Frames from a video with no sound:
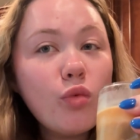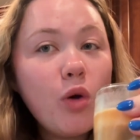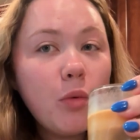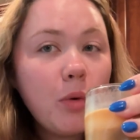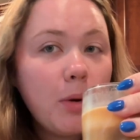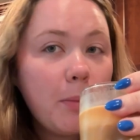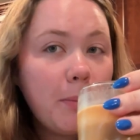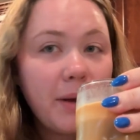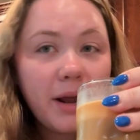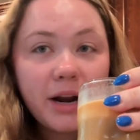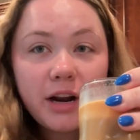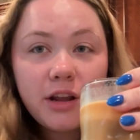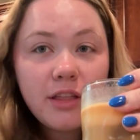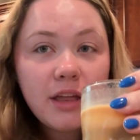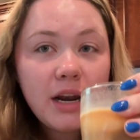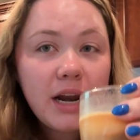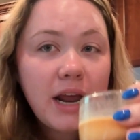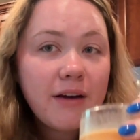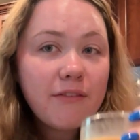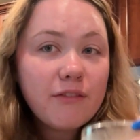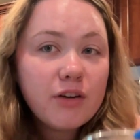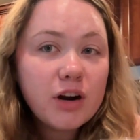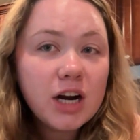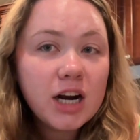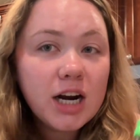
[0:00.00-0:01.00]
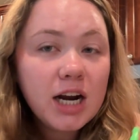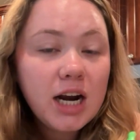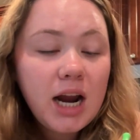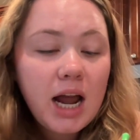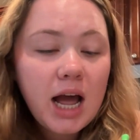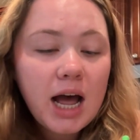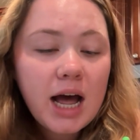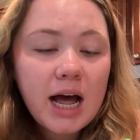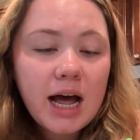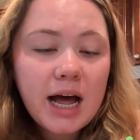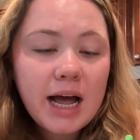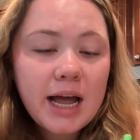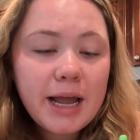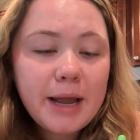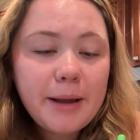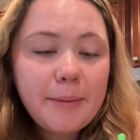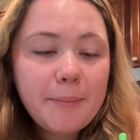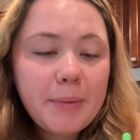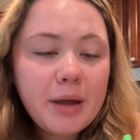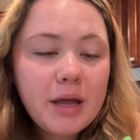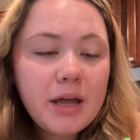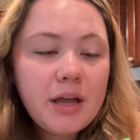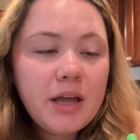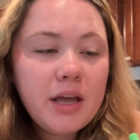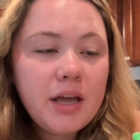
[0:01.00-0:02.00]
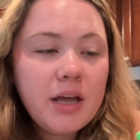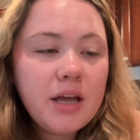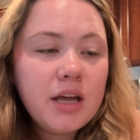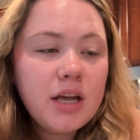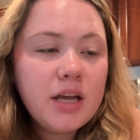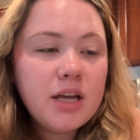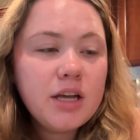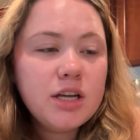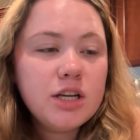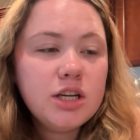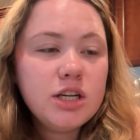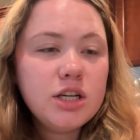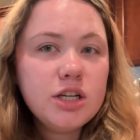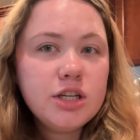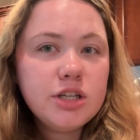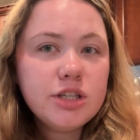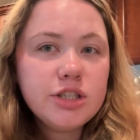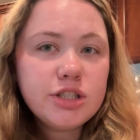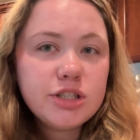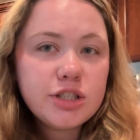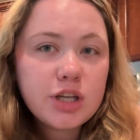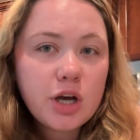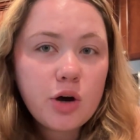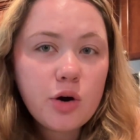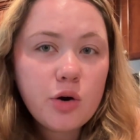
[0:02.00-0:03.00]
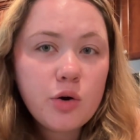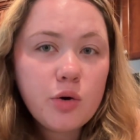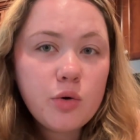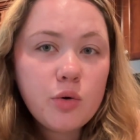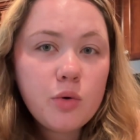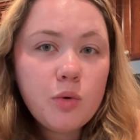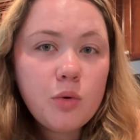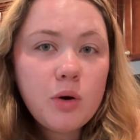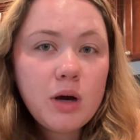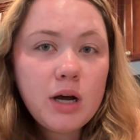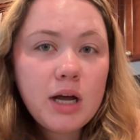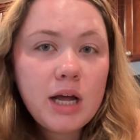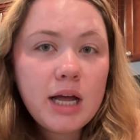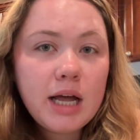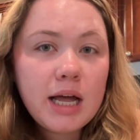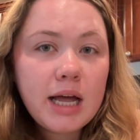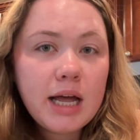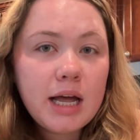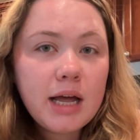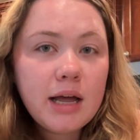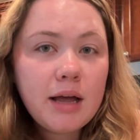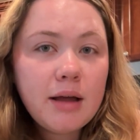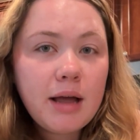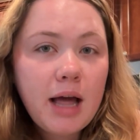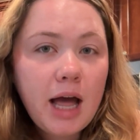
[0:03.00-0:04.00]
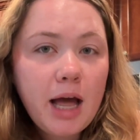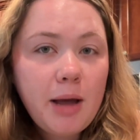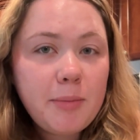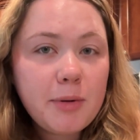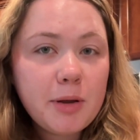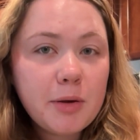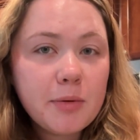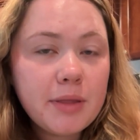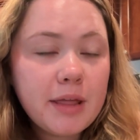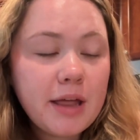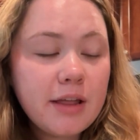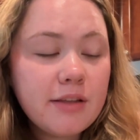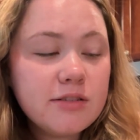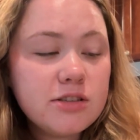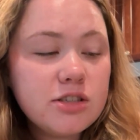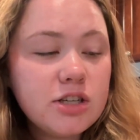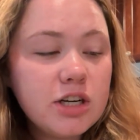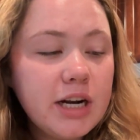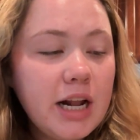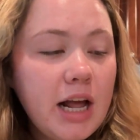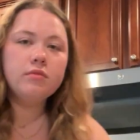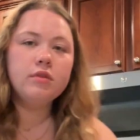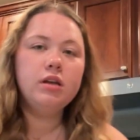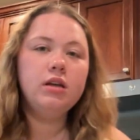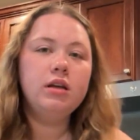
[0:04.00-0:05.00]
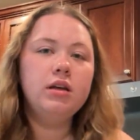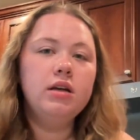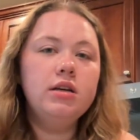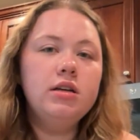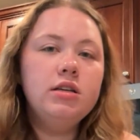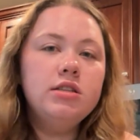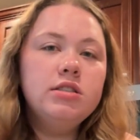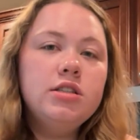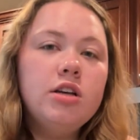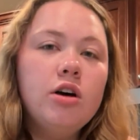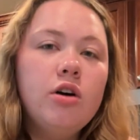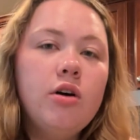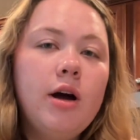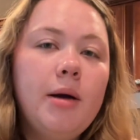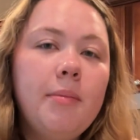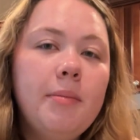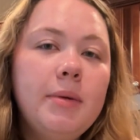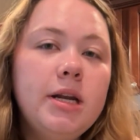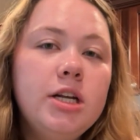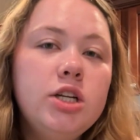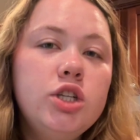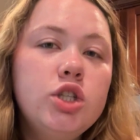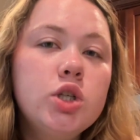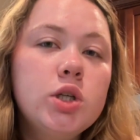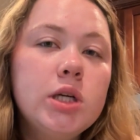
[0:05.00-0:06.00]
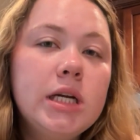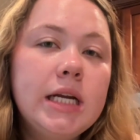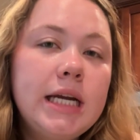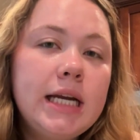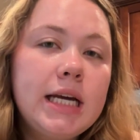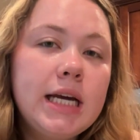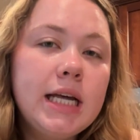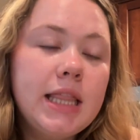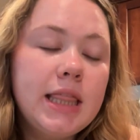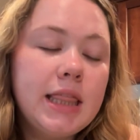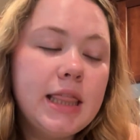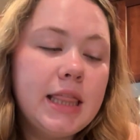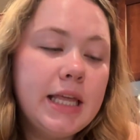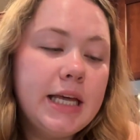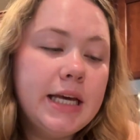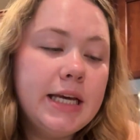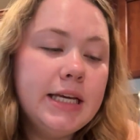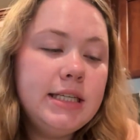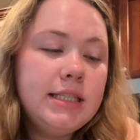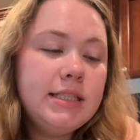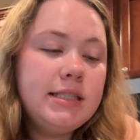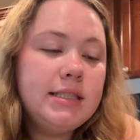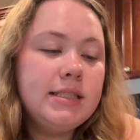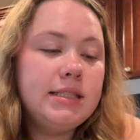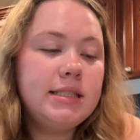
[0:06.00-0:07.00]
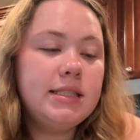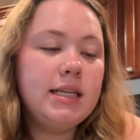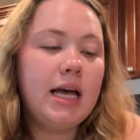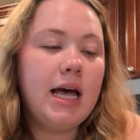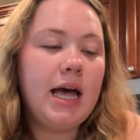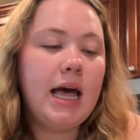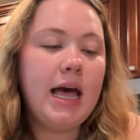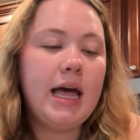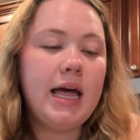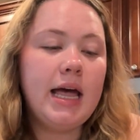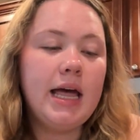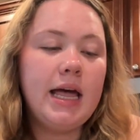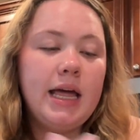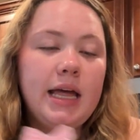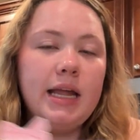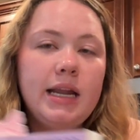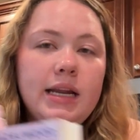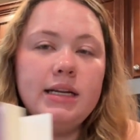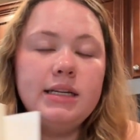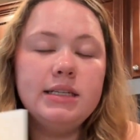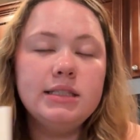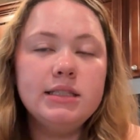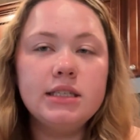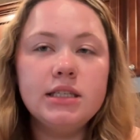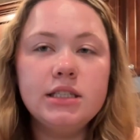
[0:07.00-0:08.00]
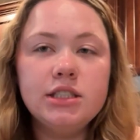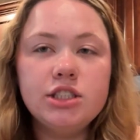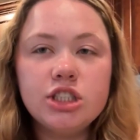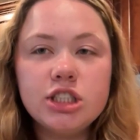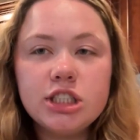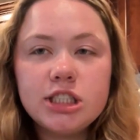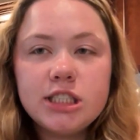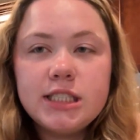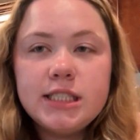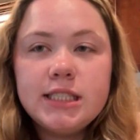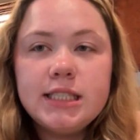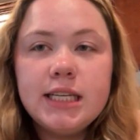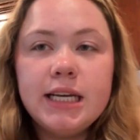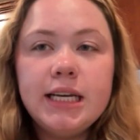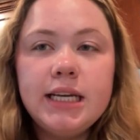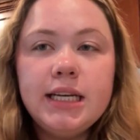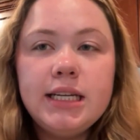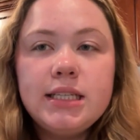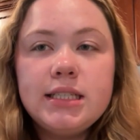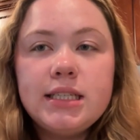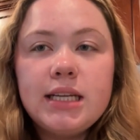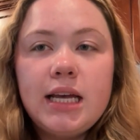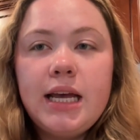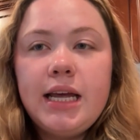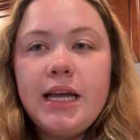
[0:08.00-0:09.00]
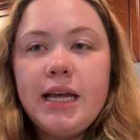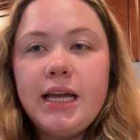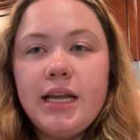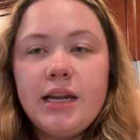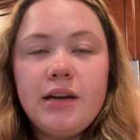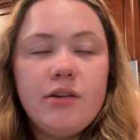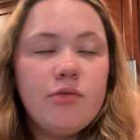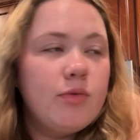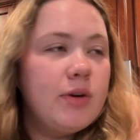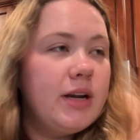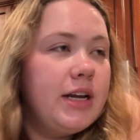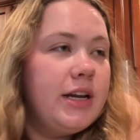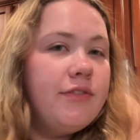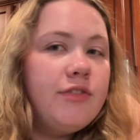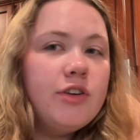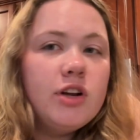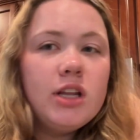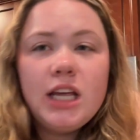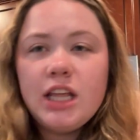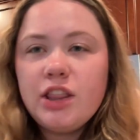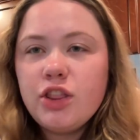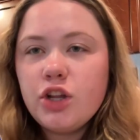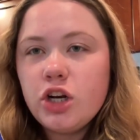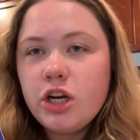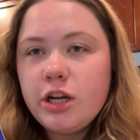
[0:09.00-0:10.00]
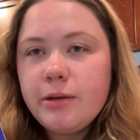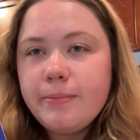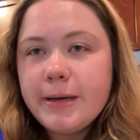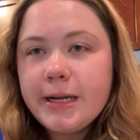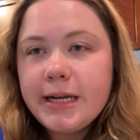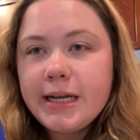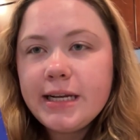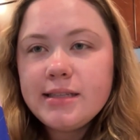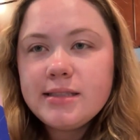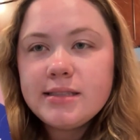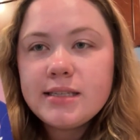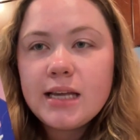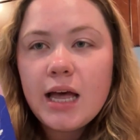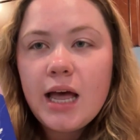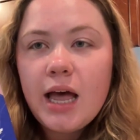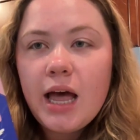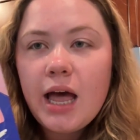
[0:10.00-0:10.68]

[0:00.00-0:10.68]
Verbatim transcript: We're better than ever. I'm so happy with how this turned out. So I'm gonna drink this and just sit and read for like 30 minutes.